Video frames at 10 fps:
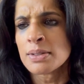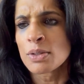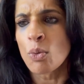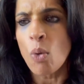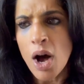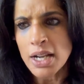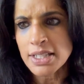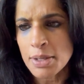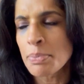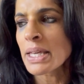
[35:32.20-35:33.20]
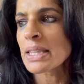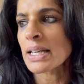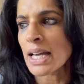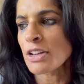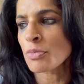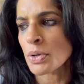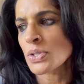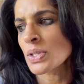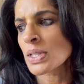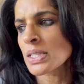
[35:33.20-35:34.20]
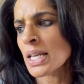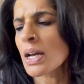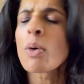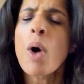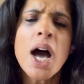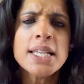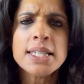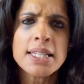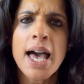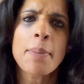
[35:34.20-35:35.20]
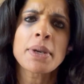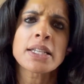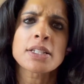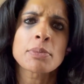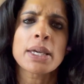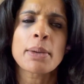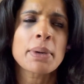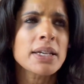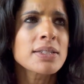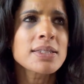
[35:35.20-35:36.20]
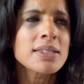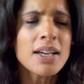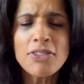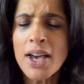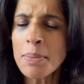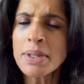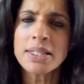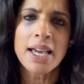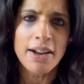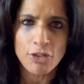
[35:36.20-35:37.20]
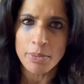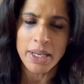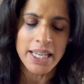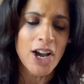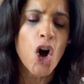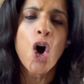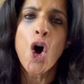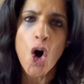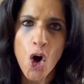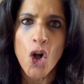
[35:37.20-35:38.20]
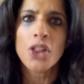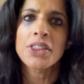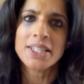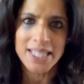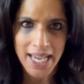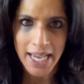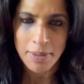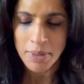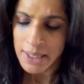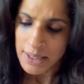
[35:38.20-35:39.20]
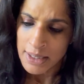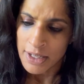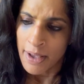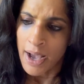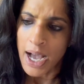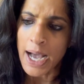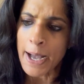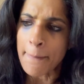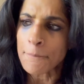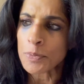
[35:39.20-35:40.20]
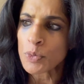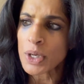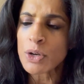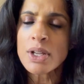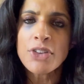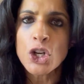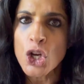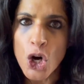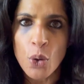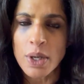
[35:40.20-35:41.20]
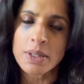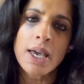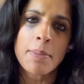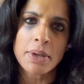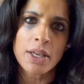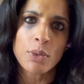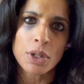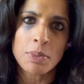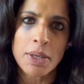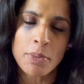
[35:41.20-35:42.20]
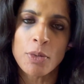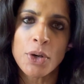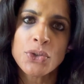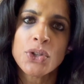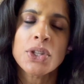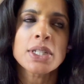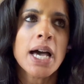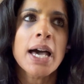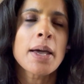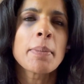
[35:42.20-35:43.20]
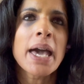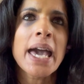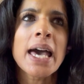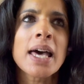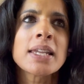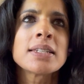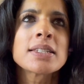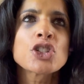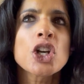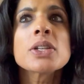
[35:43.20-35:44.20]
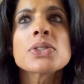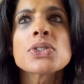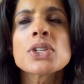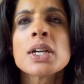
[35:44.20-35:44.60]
want to be the kind of person that's like, oh, why is this happening to me? Because stuff happens to everybody all the time. We don't even know what's happening with people most of the time. And just